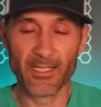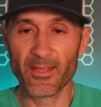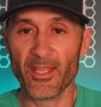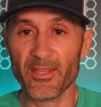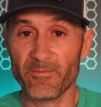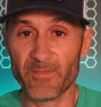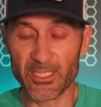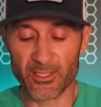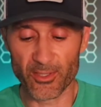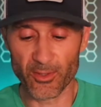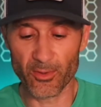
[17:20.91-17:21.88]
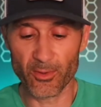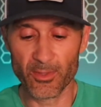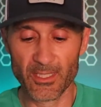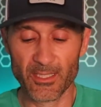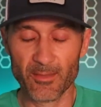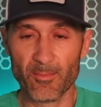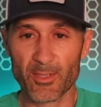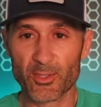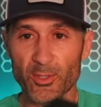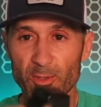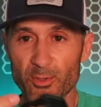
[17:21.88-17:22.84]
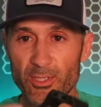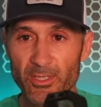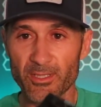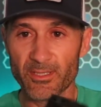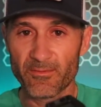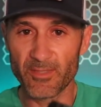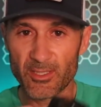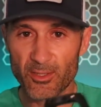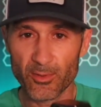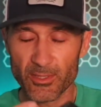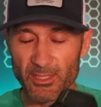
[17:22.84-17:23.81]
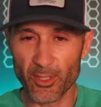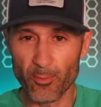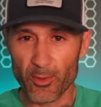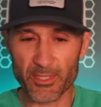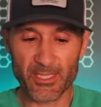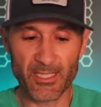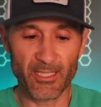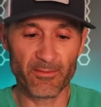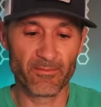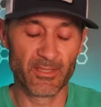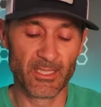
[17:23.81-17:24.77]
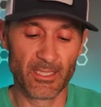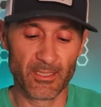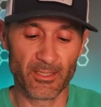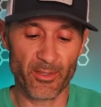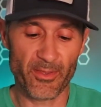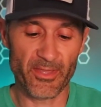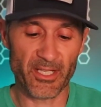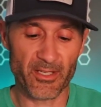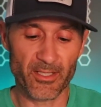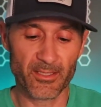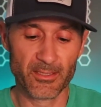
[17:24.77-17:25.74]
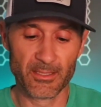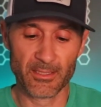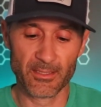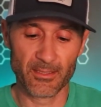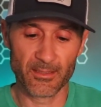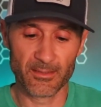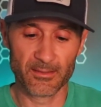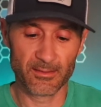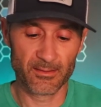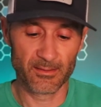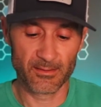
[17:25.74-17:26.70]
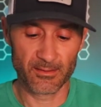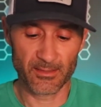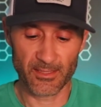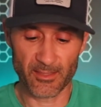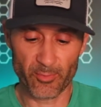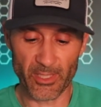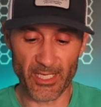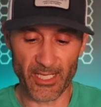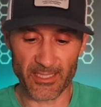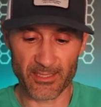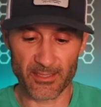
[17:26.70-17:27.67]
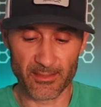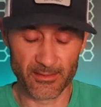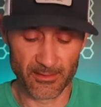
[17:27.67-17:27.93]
than the V2. Much looser. The V2 is a little more stiff, a little thicker. This is pretty nice.